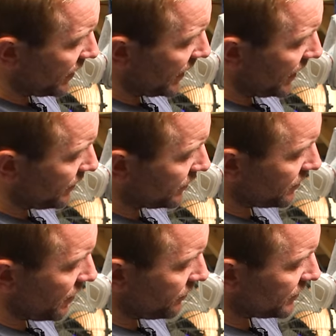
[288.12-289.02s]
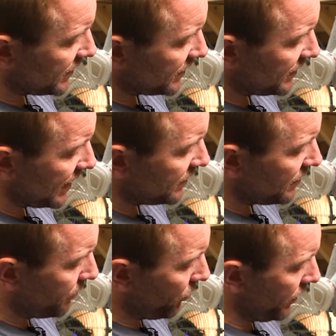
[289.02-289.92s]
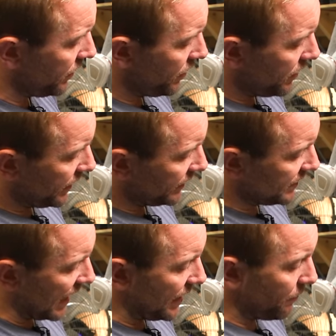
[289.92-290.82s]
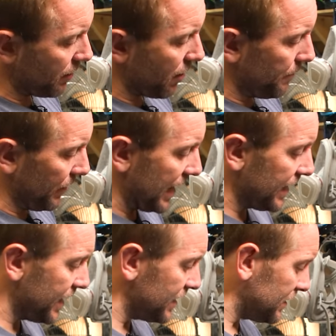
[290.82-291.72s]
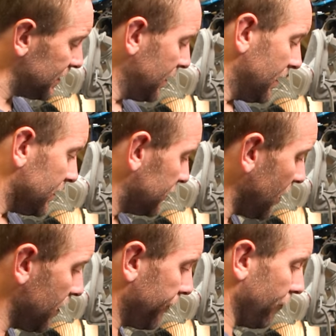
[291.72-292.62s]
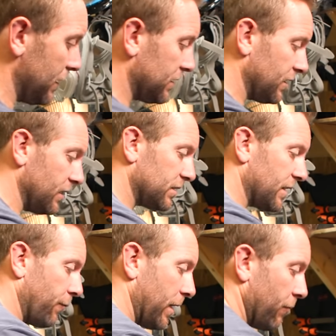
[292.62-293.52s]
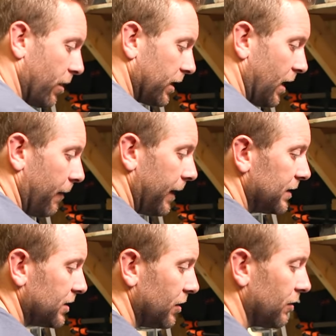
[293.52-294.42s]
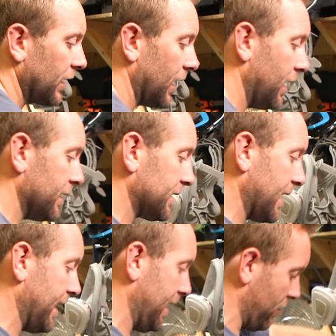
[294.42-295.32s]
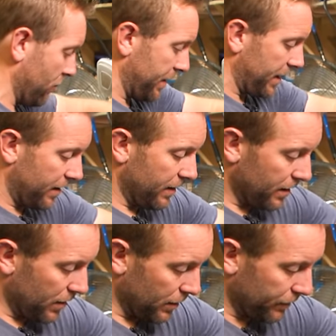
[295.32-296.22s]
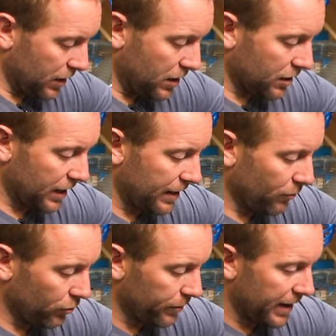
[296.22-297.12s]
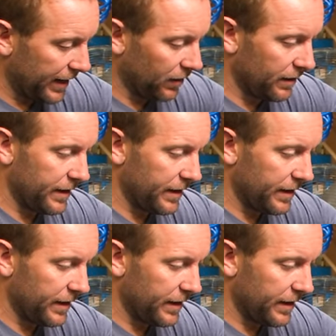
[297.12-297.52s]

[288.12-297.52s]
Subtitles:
here that denotes the center point exactly where our blade is. So for instance, if we were going to cut a little bit of UK water main like